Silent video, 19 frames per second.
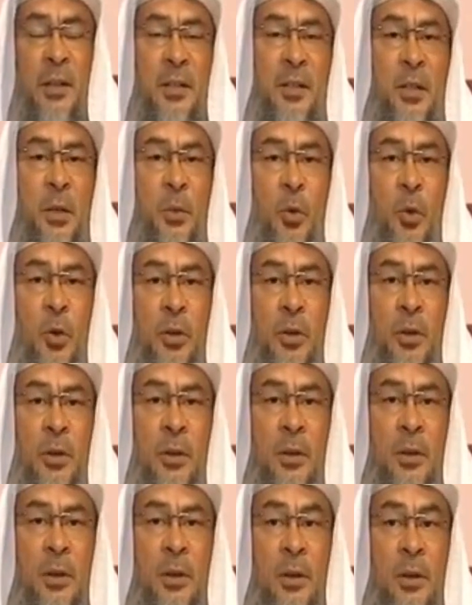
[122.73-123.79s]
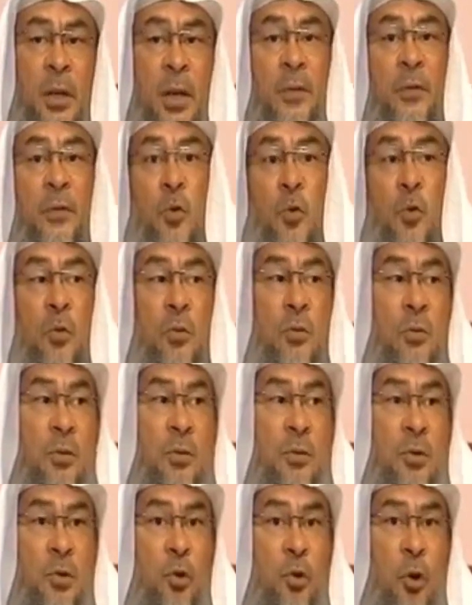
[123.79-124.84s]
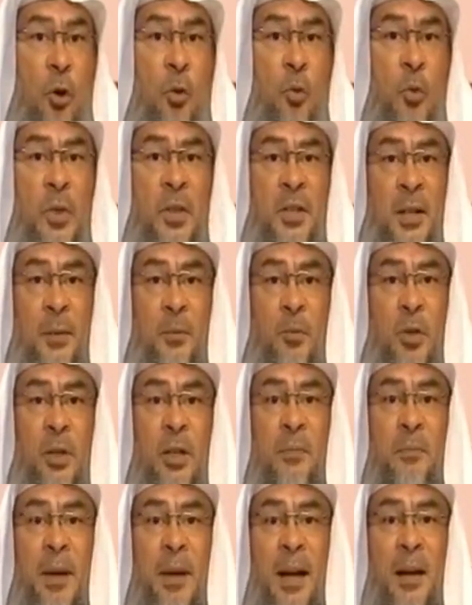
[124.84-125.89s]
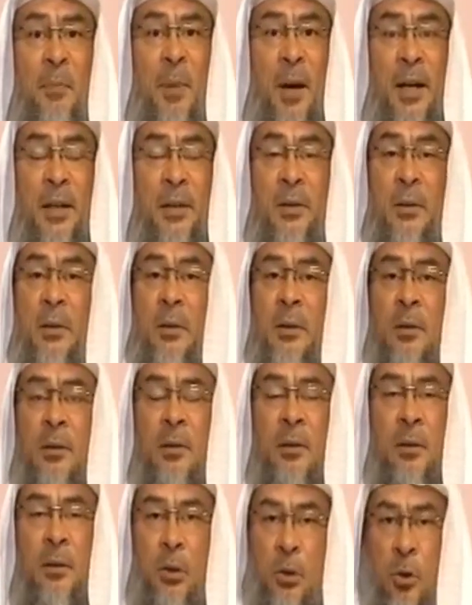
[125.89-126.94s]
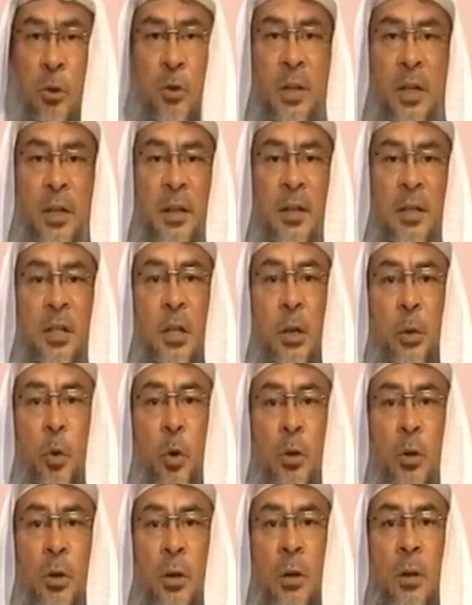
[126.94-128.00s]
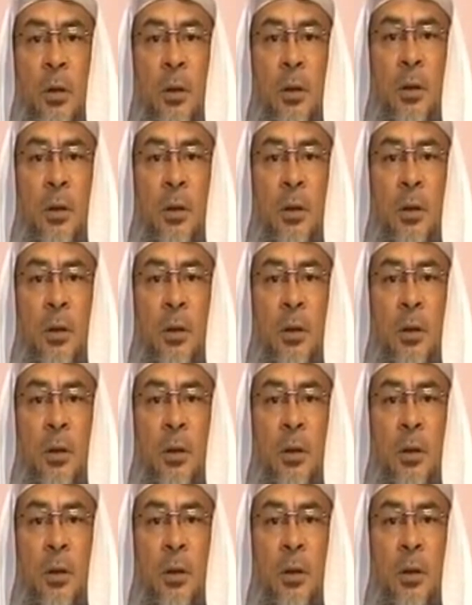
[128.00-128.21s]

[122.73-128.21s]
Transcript: get this reward. If you talk with someone and backbite, you don't get this reward.